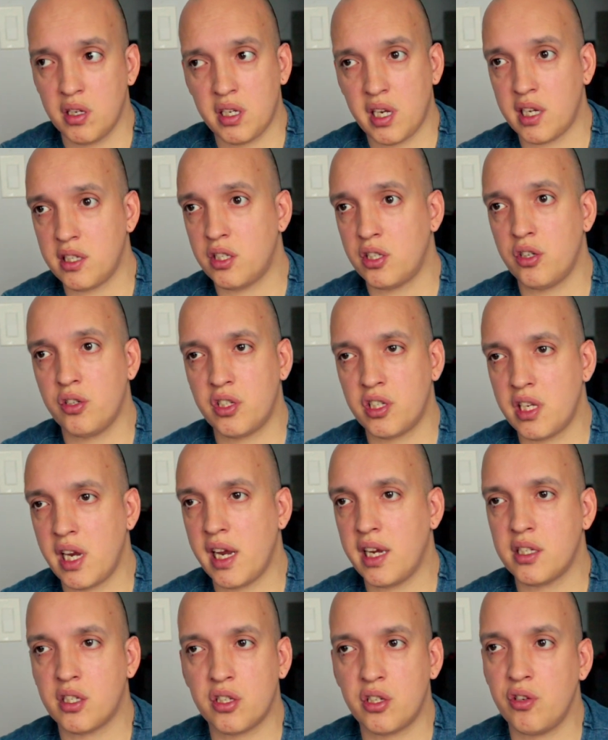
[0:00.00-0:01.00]
test your
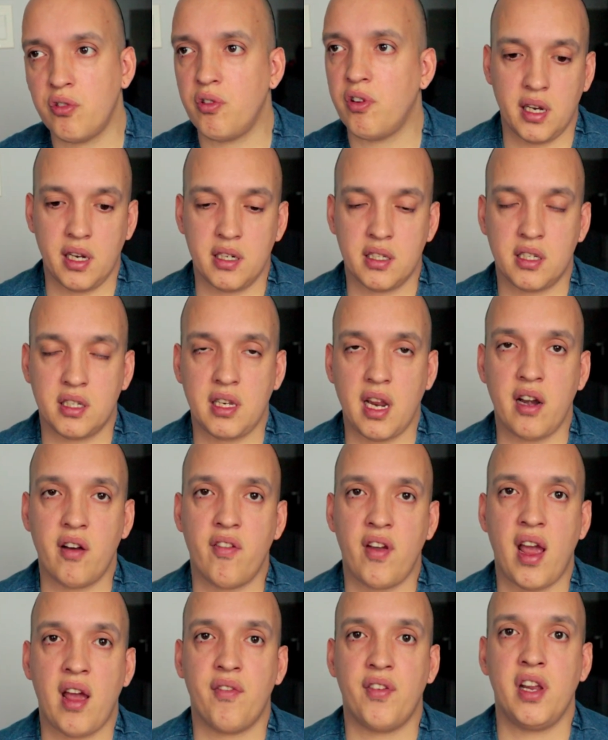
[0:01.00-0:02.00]
snakes too. Instead
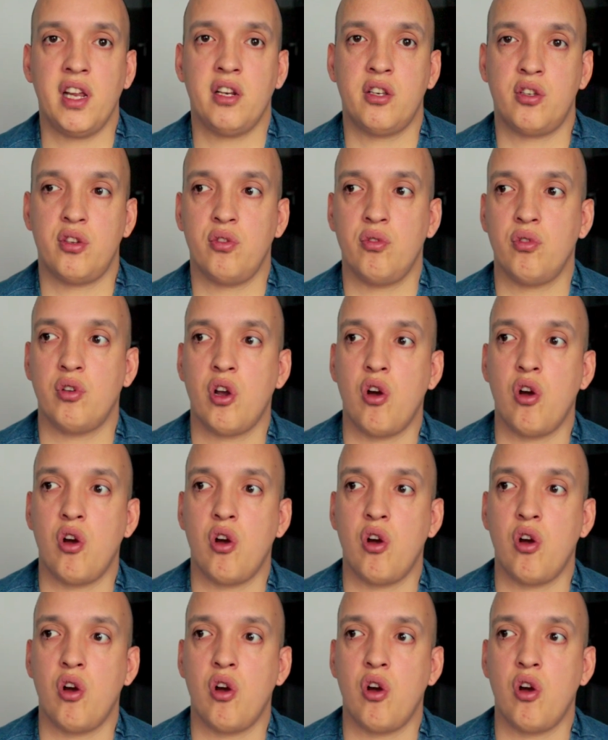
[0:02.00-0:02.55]
of having to